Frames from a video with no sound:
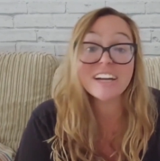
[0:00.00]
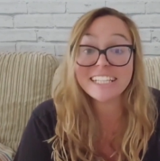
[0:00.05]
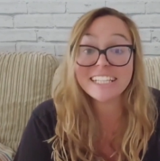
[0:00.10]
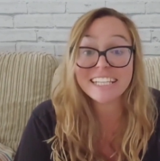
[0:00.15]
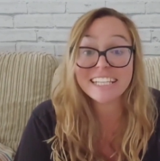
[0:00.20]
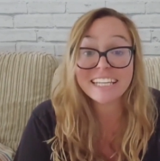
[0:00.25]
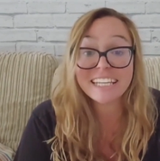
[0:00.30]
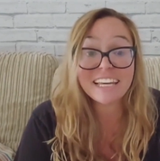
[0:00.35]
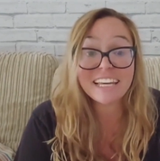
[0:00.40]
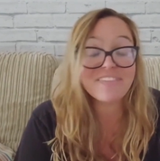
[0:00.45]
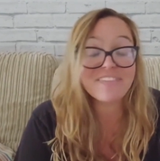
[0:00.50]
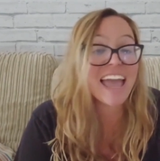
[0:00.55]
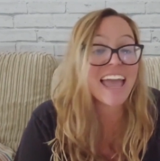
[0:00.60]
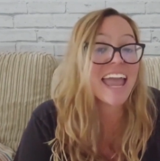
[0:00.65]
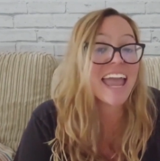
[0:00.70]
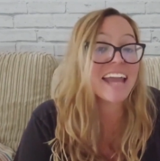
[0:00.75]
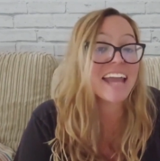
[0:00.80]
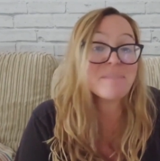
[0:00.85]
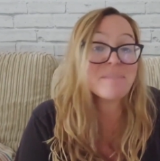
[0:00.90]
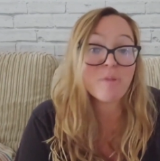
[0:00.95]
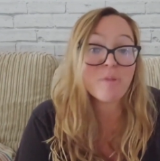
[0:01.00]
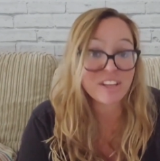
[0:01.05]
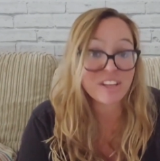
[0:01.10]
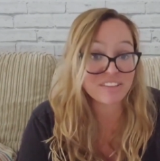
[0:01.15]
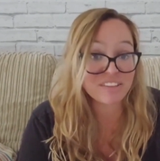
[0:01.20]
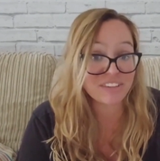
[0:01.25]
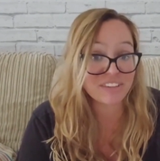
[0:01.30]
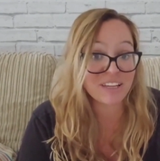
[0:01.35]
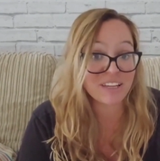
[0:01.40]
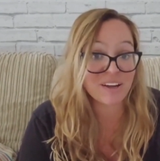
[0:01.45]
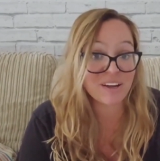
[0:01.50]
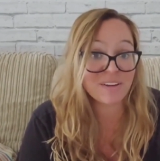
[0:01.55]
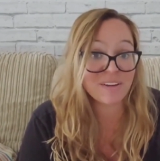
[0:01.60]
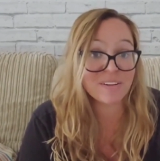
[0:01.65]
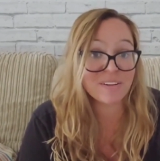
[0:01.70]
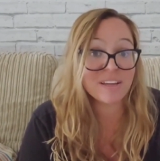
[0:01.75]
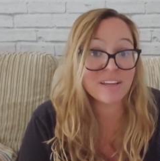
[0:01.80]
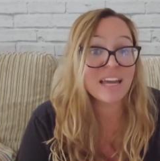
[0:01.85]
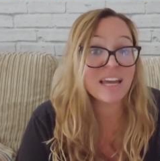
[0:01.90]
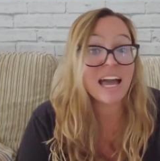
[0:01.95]
finally, if at any point in the video
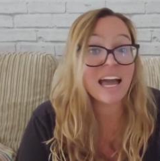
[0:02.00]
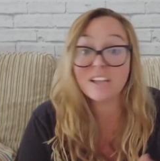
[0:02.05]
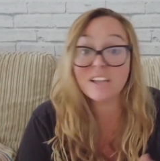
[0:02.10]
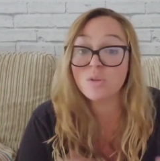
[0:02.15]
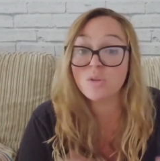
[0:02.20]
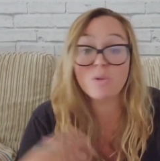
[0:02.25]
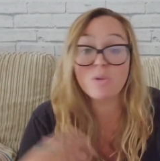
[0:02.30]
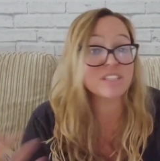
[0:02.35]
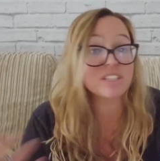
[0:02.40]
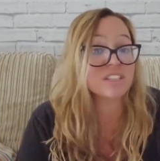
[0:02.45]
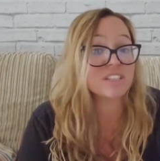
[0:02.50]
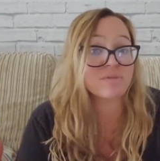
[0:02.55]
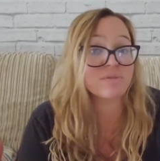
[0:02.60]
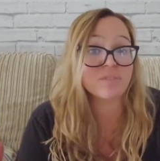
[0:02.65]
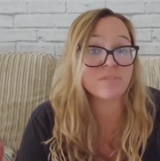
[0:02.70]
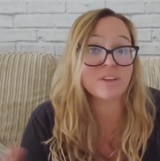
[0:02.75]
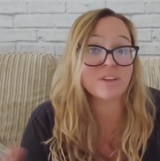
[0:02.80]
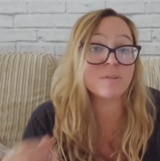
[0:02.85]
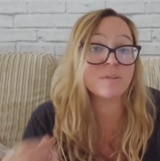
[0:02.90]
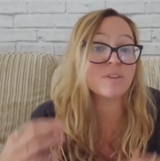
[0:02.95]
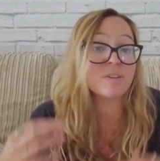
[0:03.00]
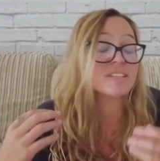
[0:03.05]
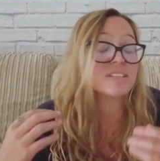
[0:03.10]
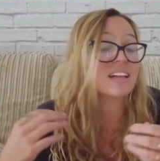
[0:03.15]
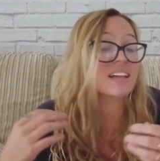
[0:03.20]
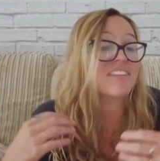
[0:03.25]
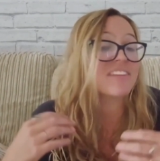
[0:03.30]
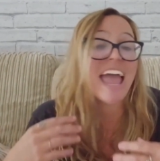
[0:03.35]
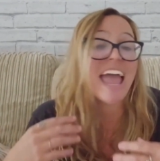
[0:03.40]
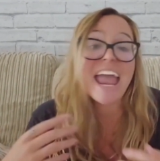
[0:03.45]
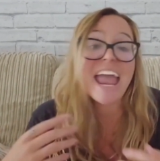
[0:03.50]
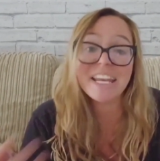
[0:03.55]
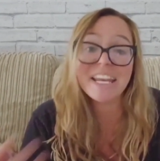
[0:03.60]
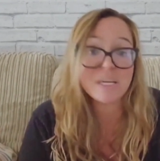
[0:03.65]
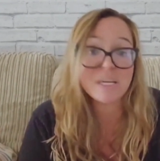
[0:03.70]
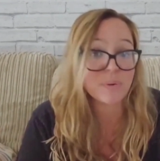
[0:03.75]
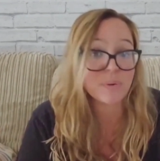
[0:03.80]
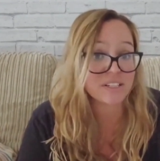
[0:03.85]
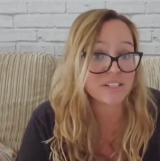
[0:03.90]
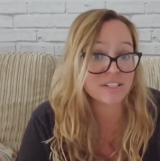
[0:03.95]
and you're watching this review, you still have
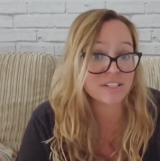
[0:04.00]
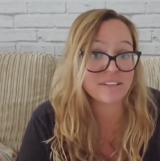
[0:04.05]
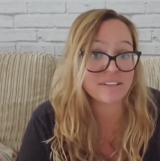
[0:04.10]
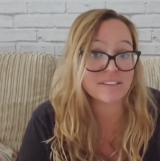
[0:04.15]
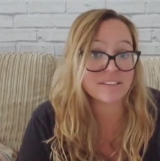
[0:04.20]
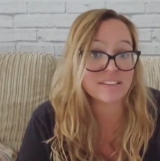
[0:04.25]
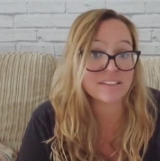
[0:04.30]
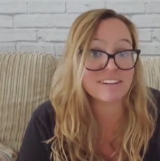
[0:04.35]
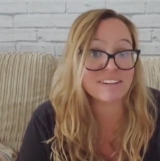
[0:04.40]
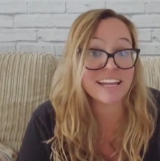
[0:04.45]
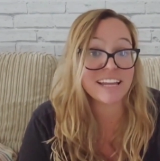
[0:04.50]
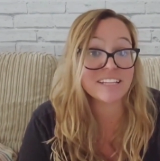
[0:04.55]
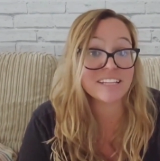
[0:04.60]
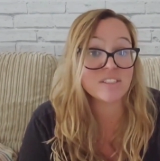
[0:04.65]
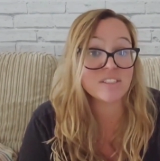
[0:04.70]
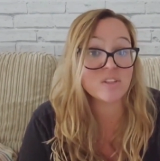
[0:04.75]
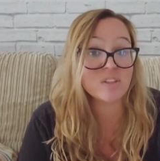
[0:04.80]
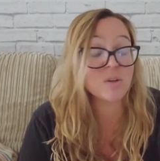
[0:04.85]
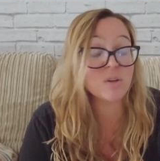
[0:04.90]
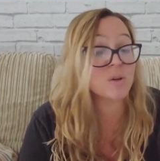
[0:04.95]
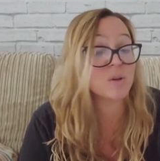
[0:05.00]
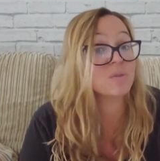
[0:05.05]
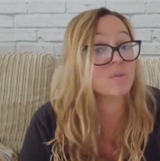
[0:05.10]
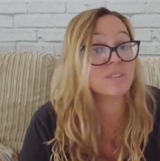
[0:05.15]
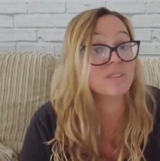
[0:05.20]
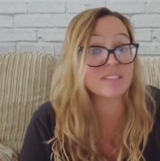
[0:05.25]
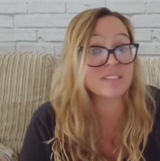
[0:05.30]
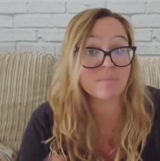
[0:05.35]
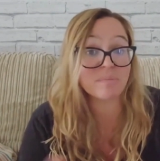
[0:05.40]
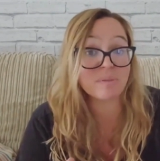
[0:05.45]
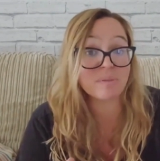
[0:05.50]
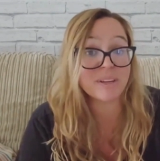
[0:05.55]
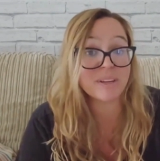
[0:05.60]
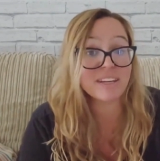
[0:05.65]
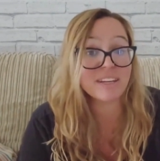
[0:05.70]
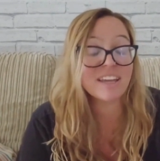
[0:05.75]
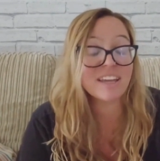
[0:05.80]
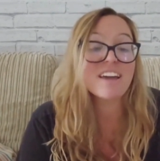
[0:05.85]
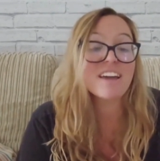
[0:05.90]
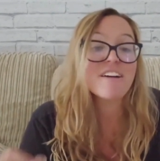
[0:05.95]
any questions that relate to the
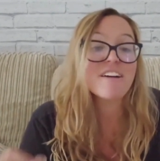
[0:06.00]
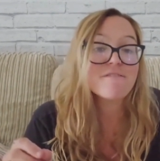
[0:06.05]
supplement,